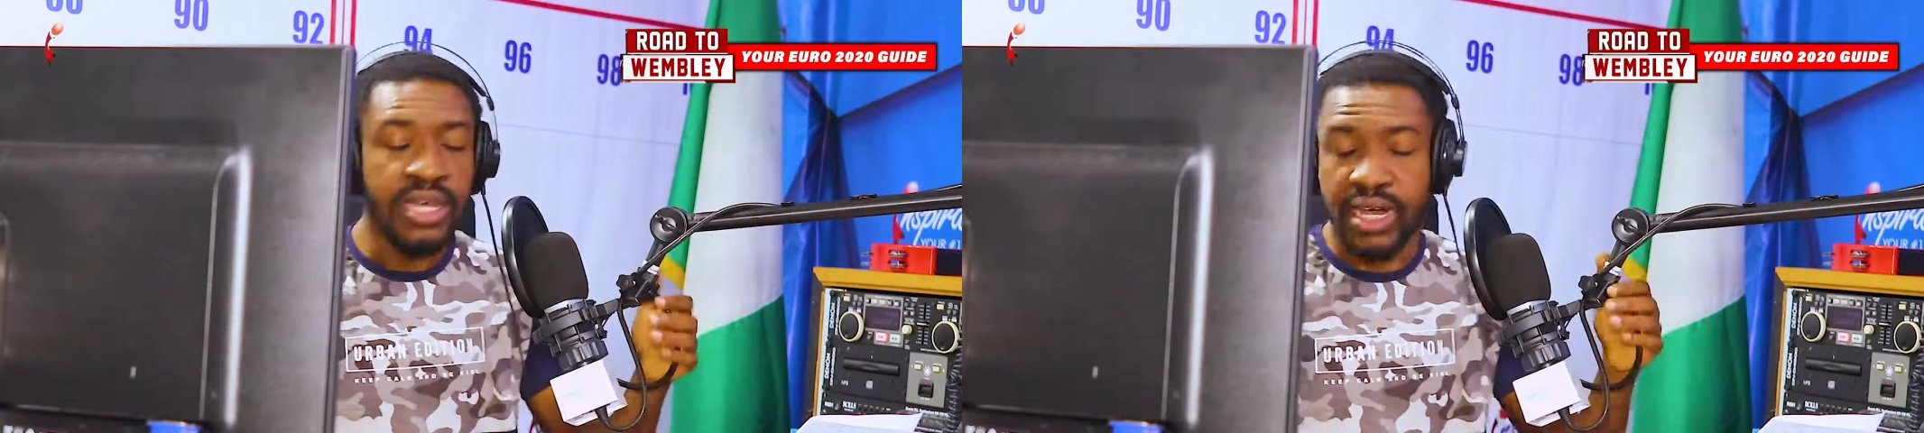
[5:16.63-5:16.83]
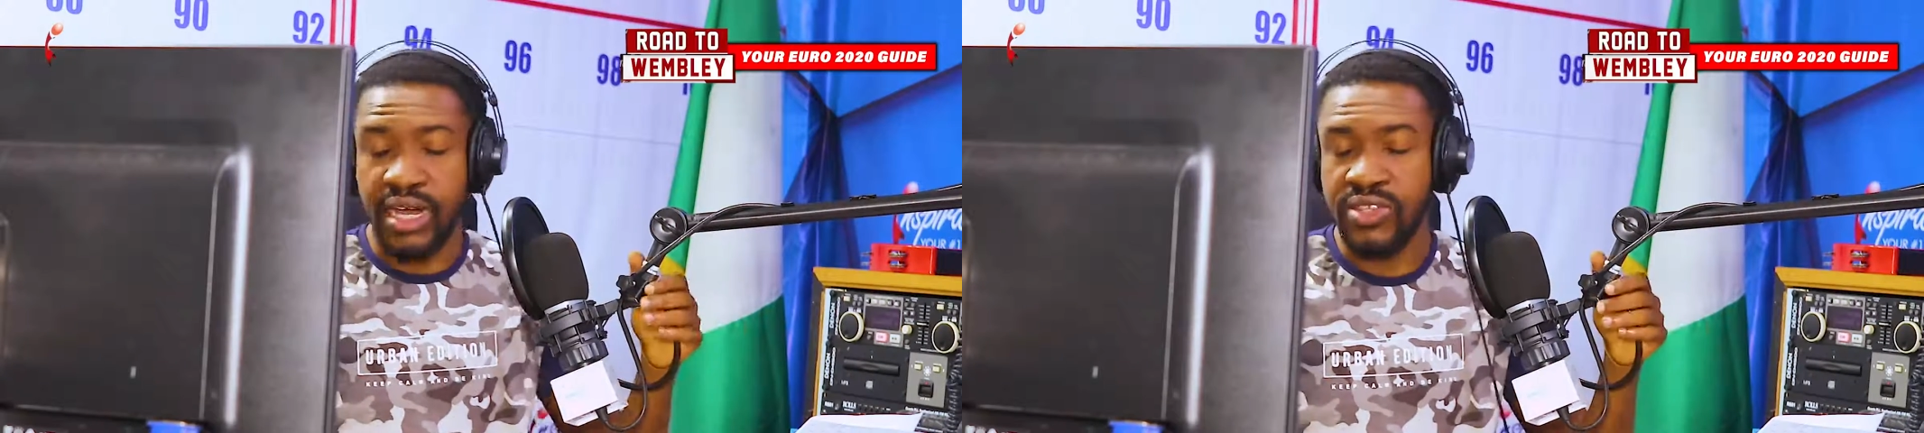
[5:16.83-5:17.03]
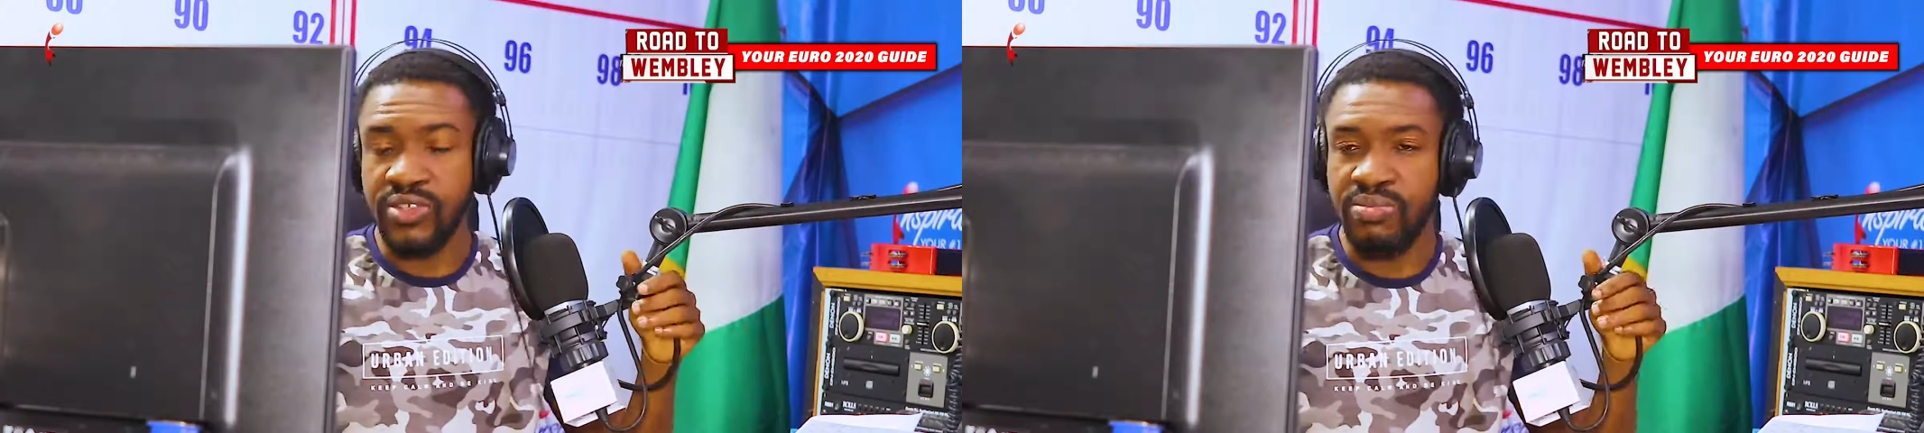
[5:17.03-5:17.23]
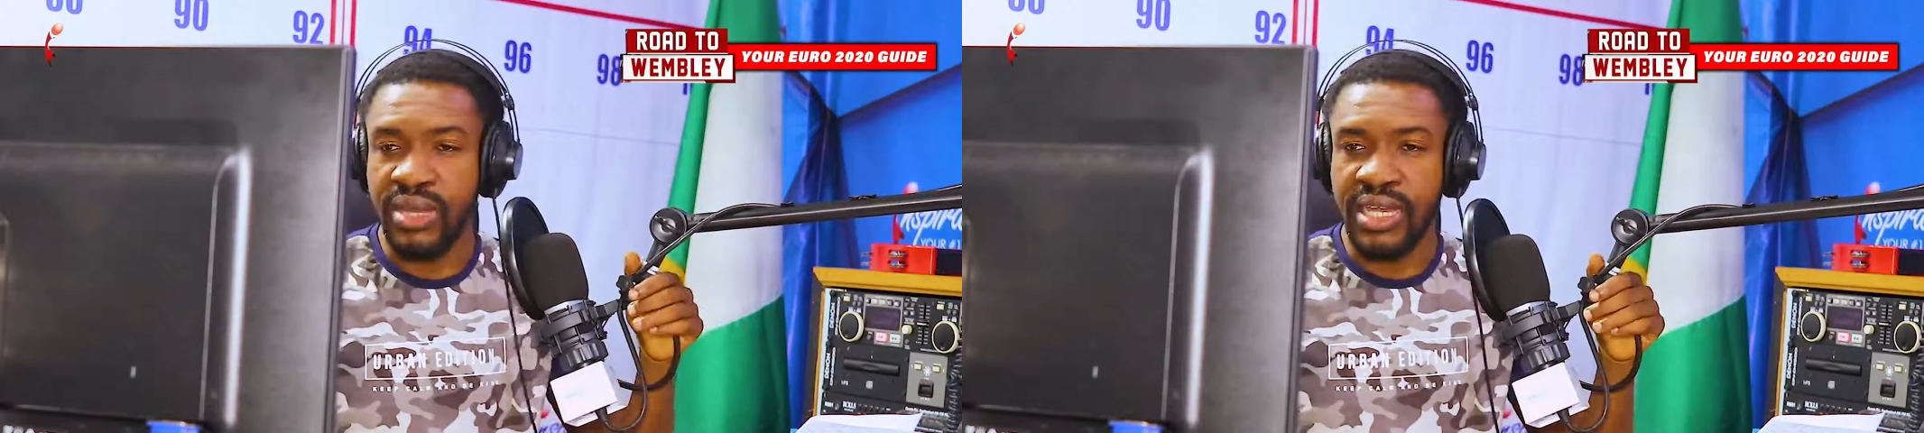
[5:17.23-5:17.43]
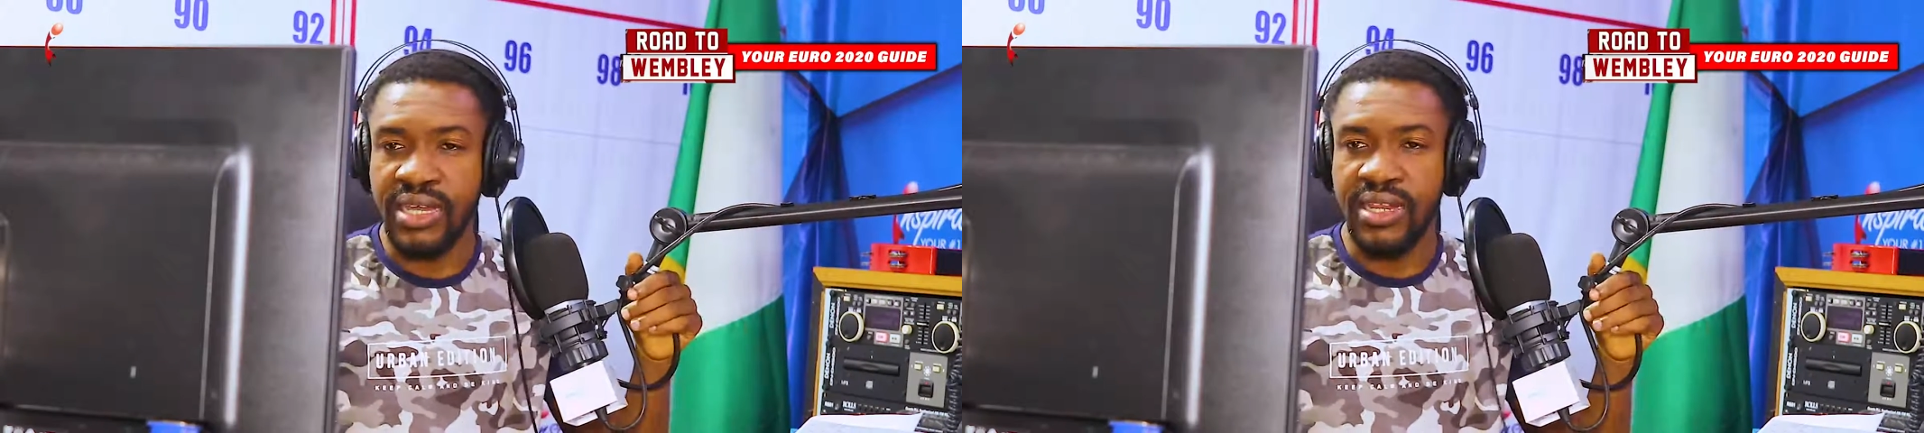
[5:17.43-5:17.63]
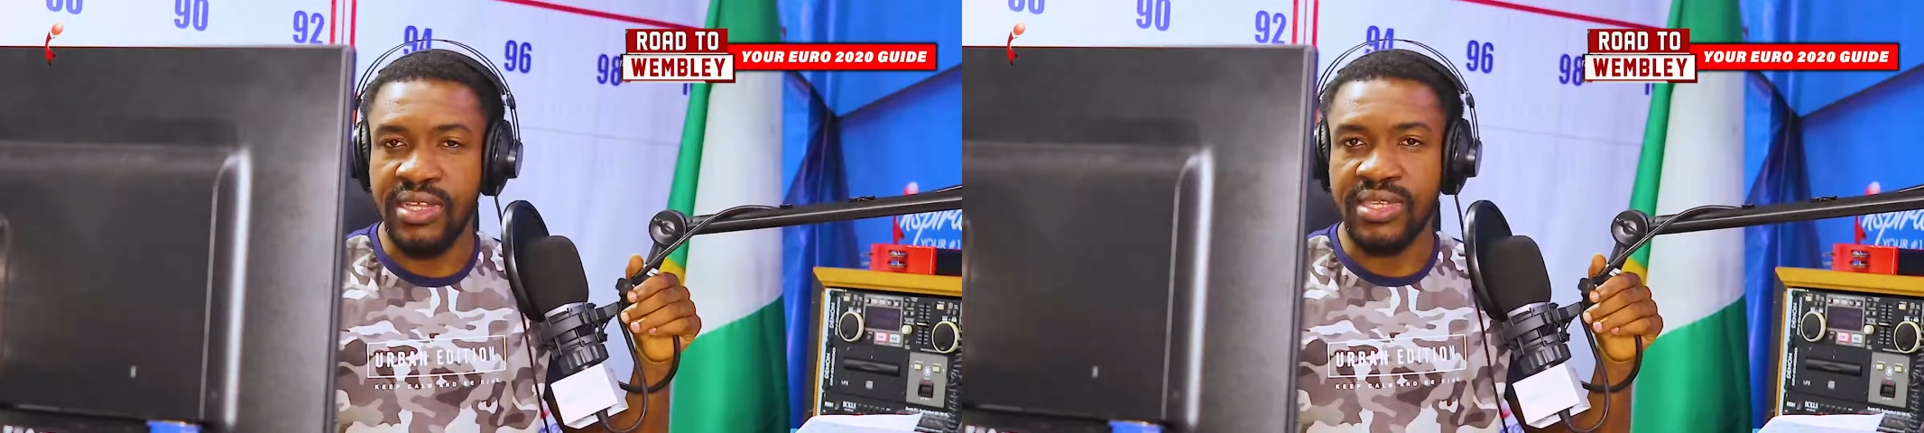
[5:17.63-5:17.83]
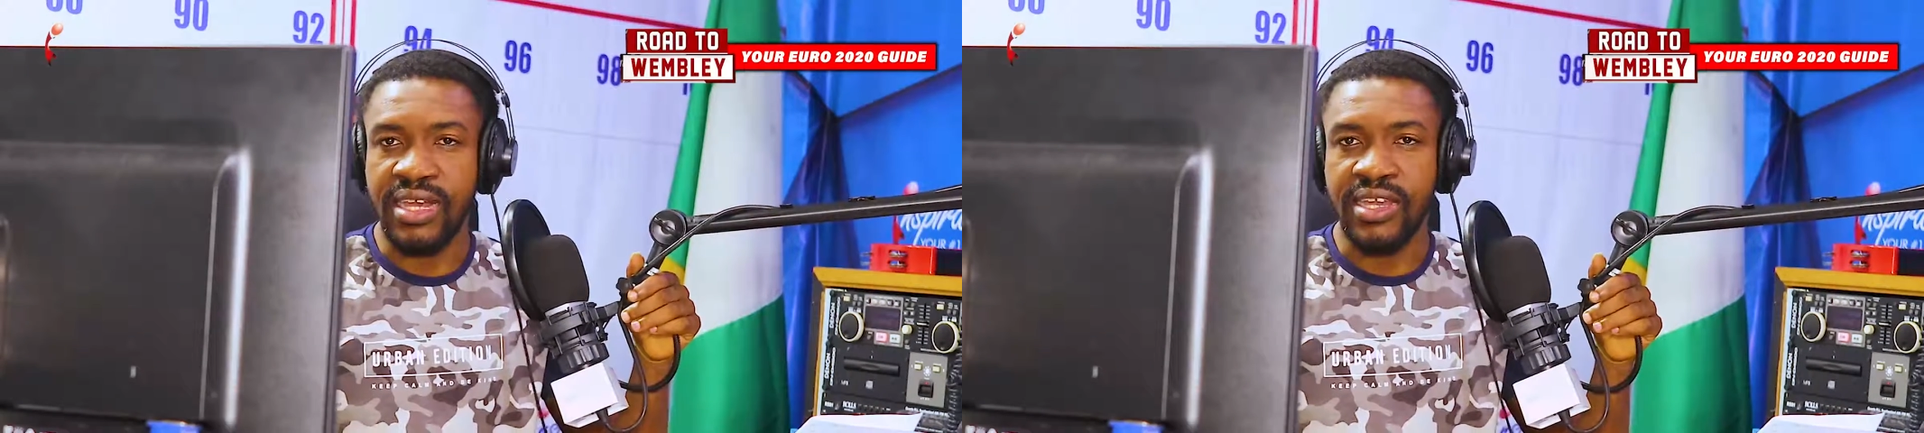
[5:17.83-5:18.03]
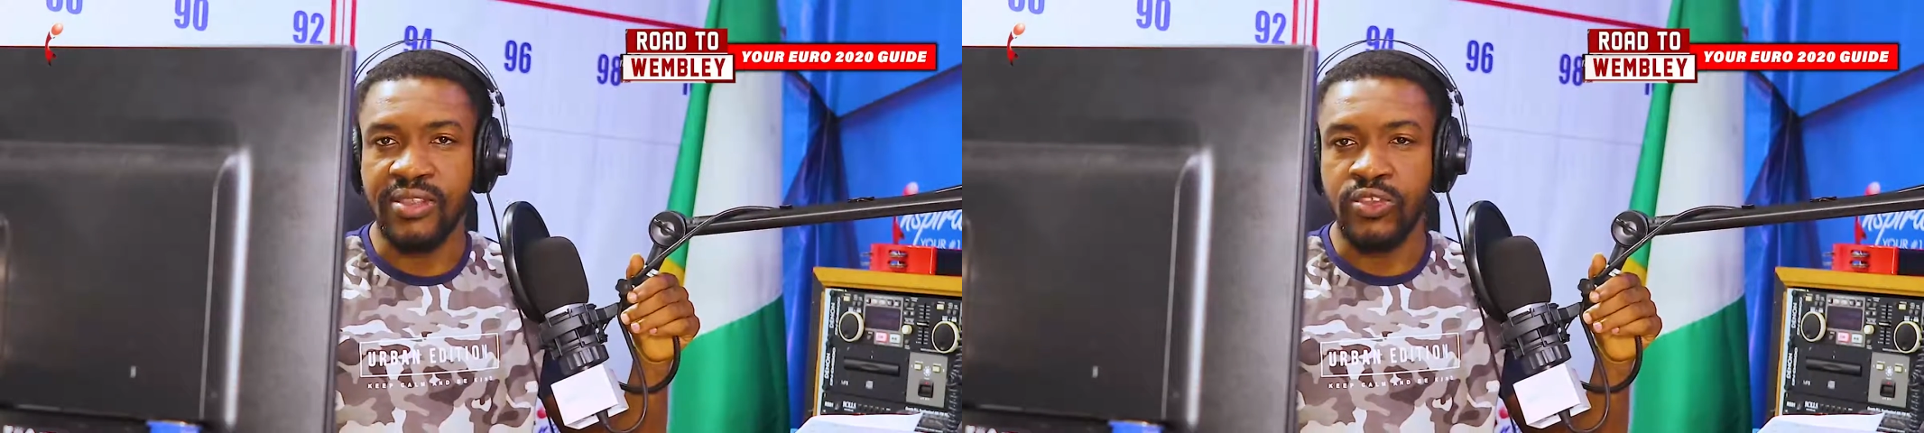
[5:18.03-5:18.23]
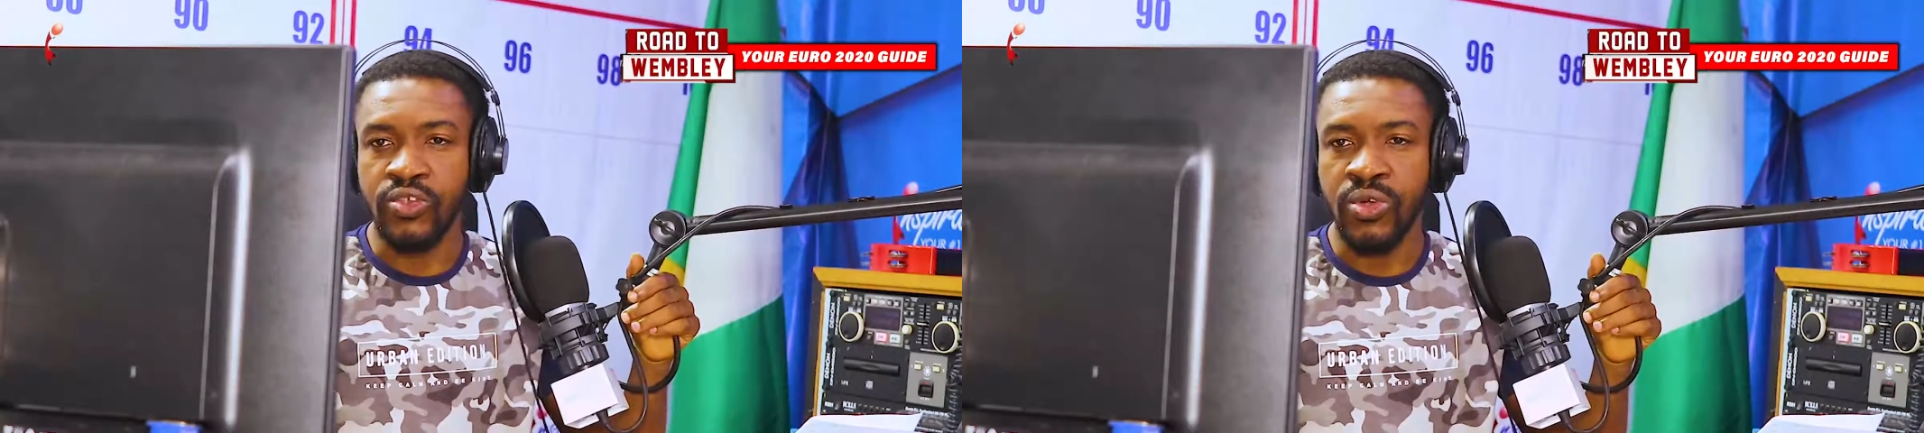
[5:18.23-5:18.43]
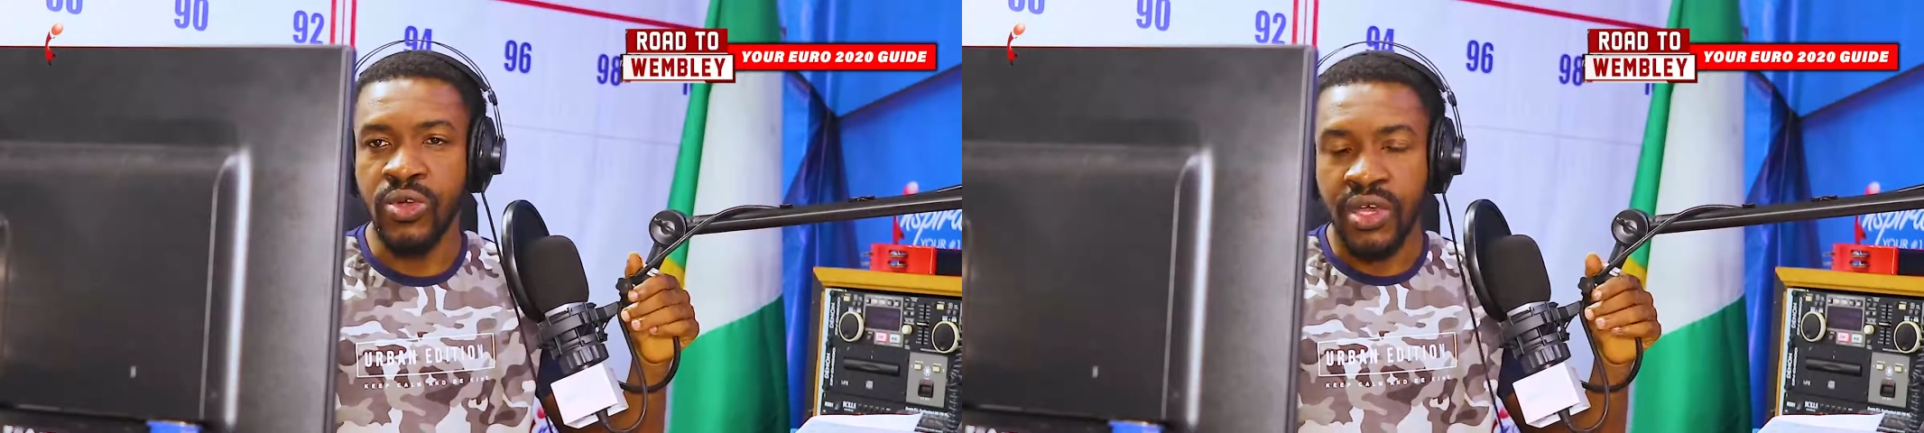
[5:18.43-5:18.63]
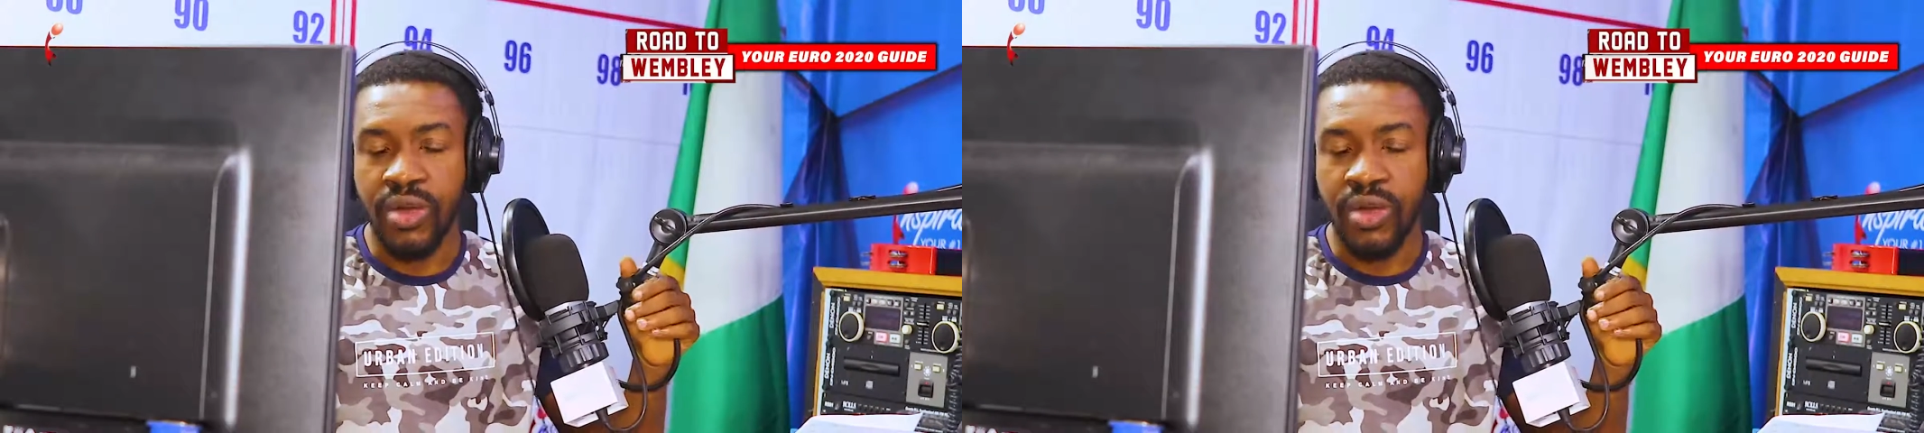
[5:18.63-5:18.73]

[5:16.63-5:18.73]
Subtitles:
to make later in the show.